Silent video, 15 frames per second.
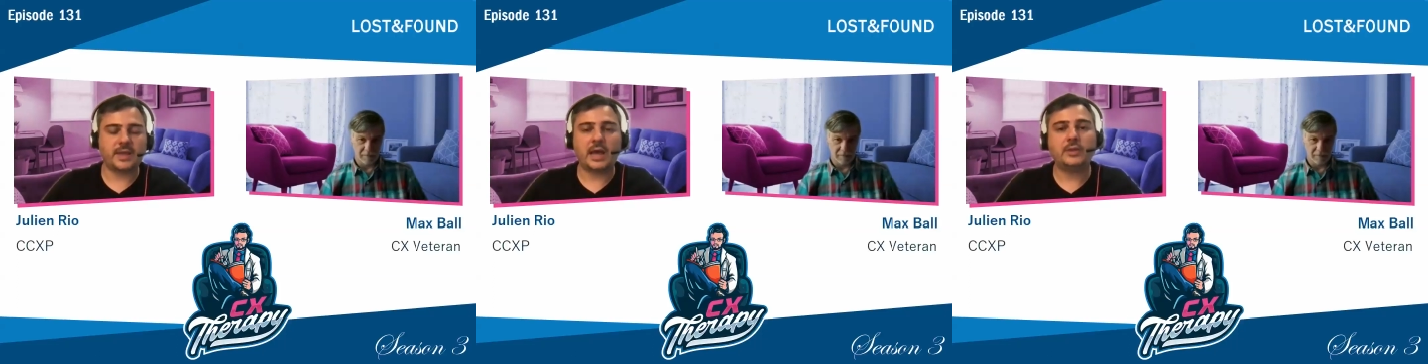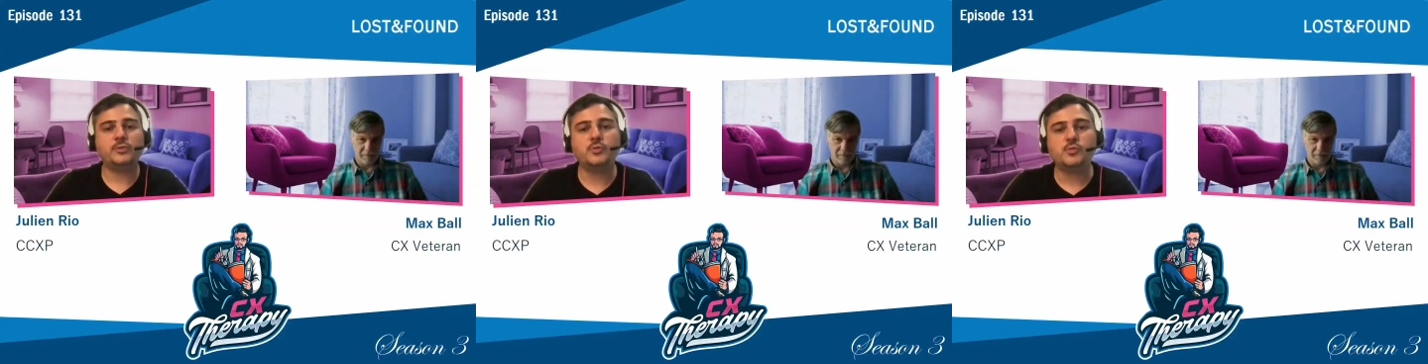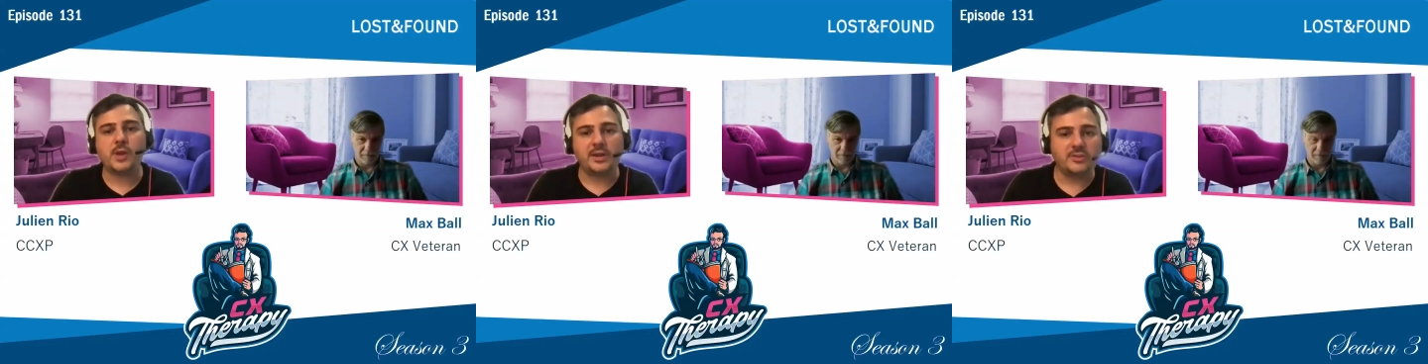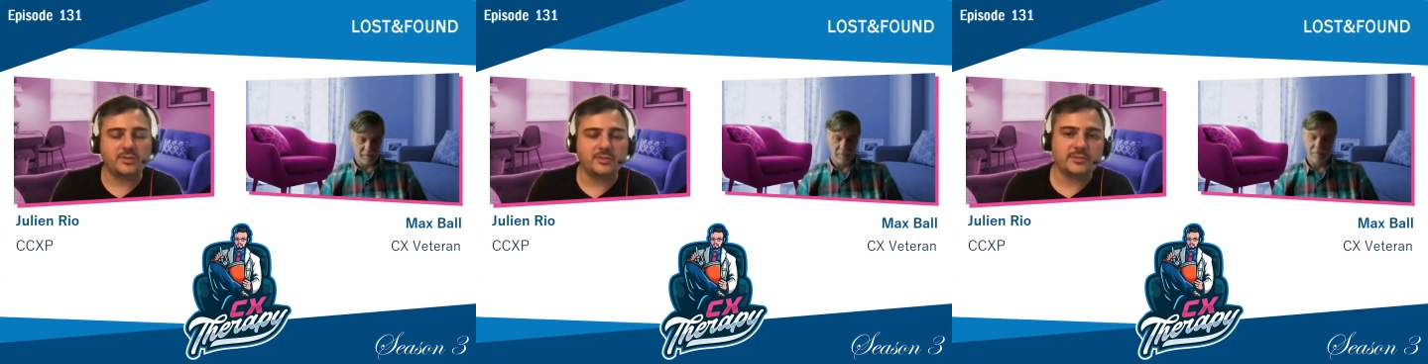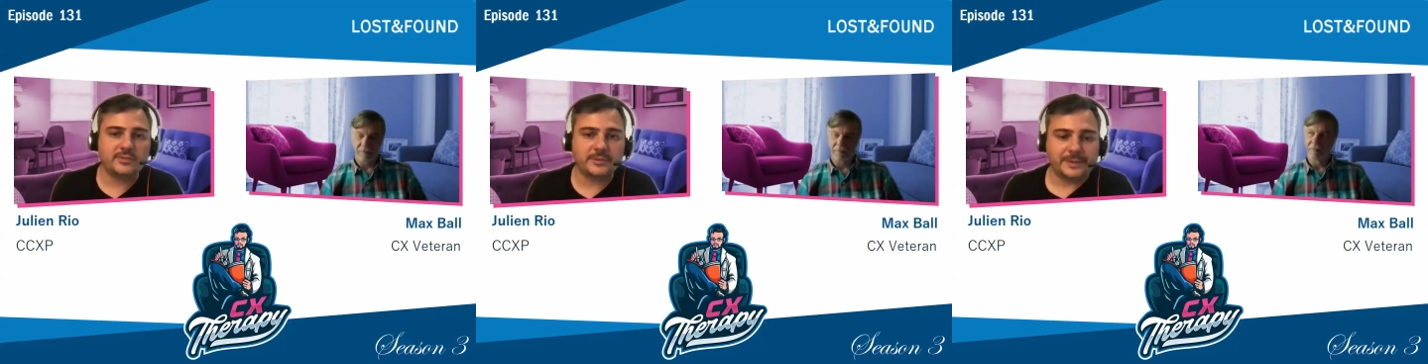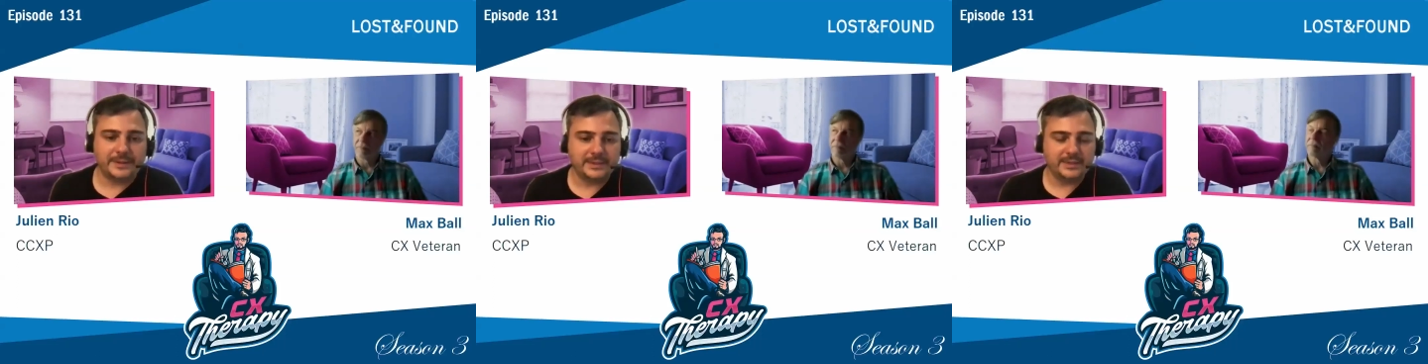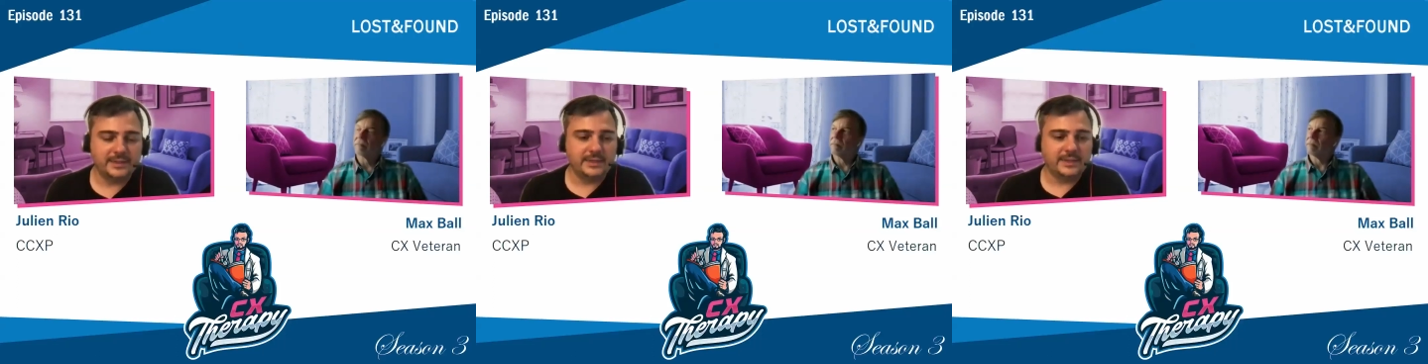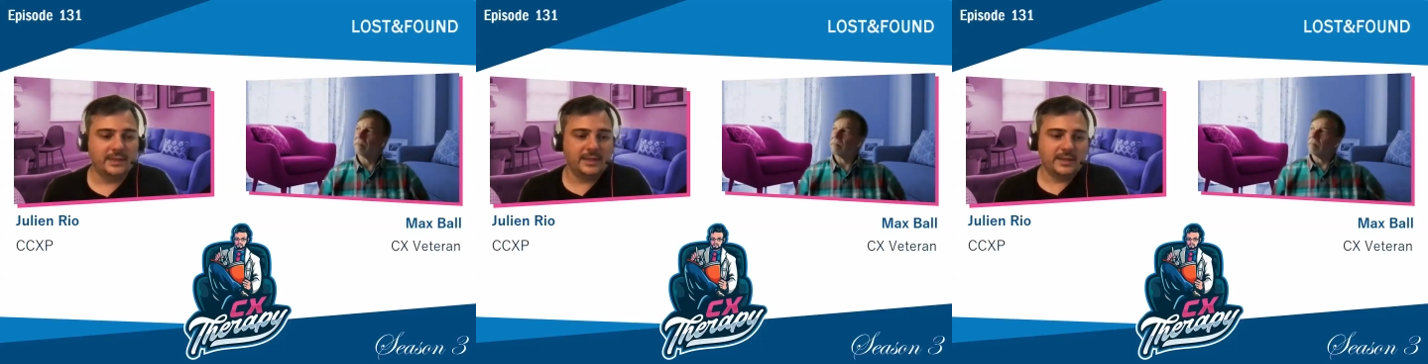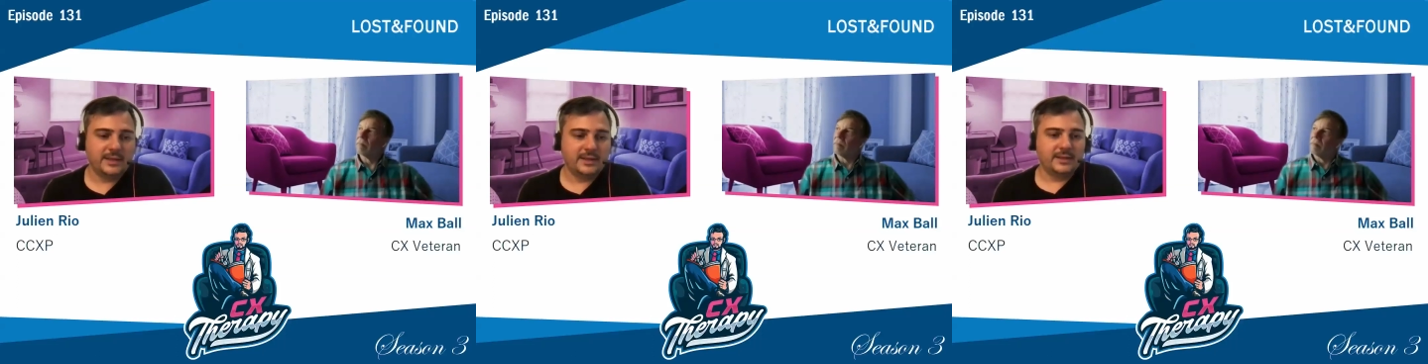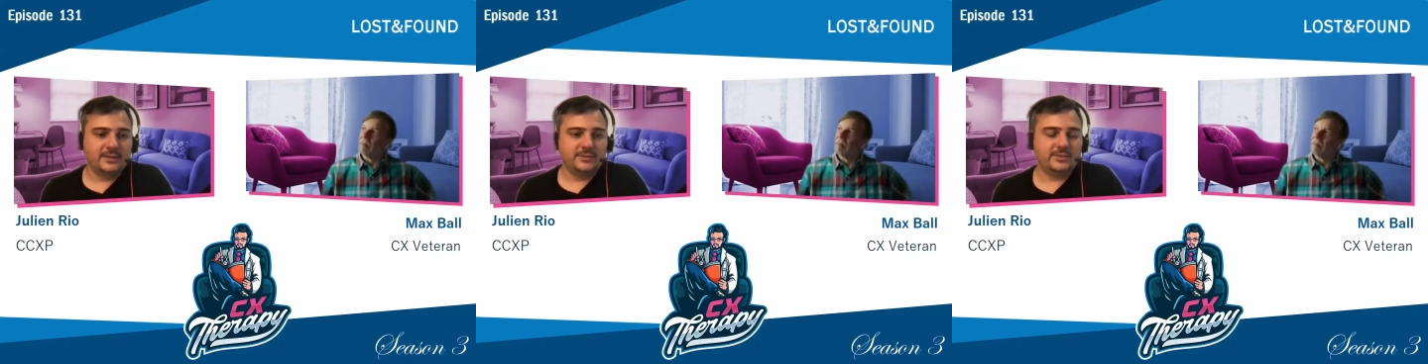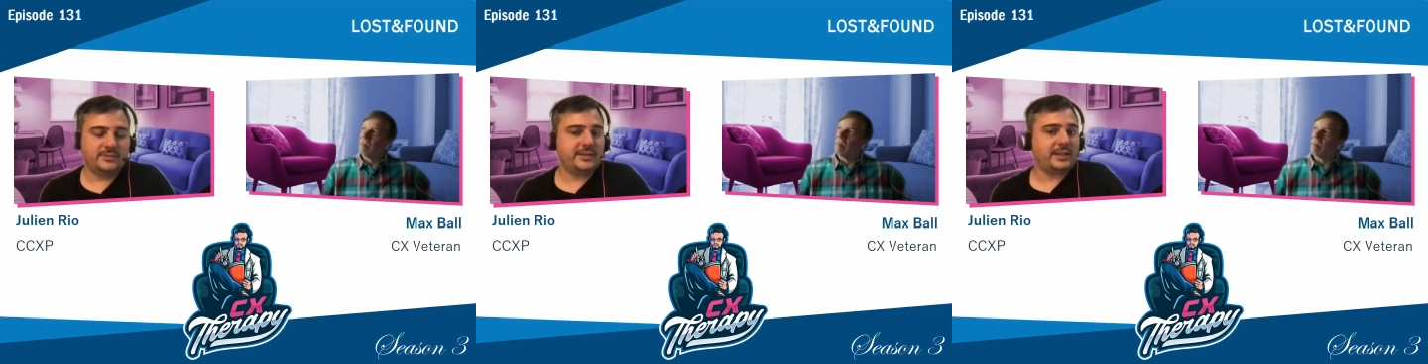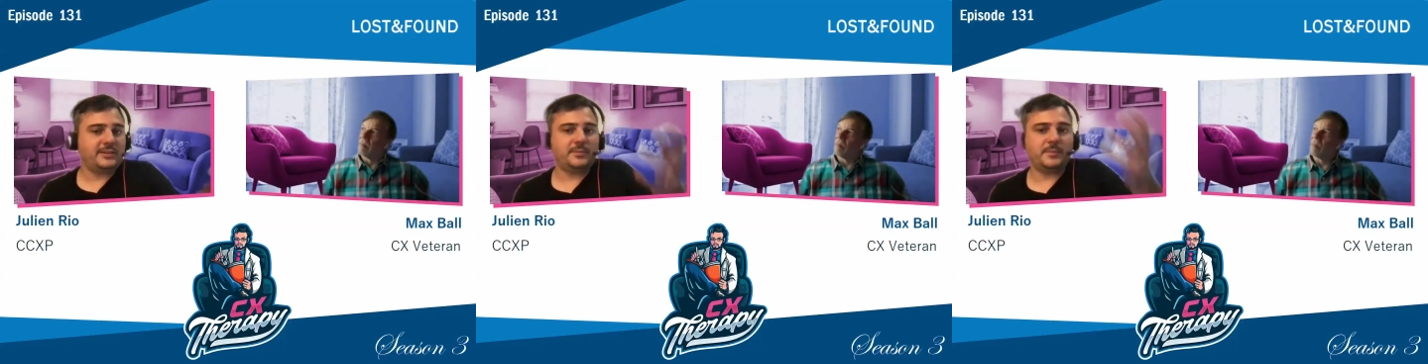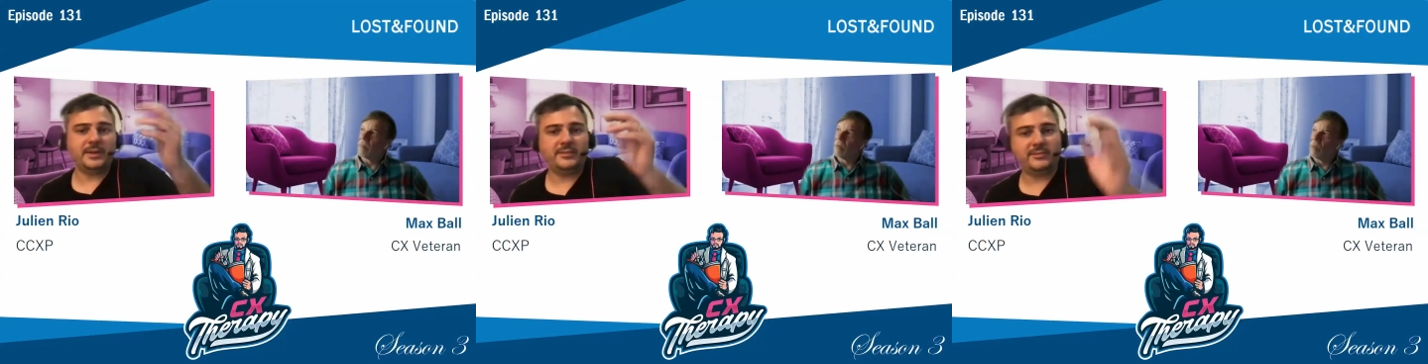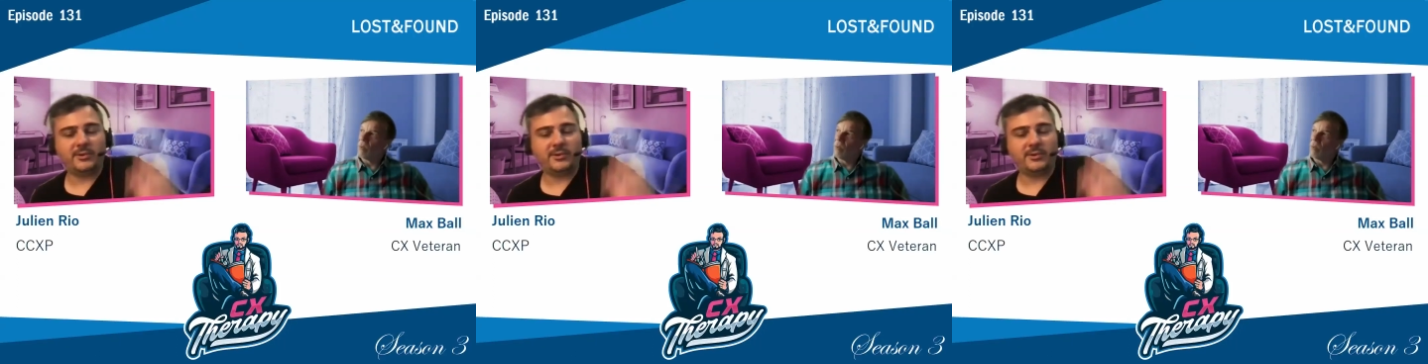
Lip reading: outrageous. So that's my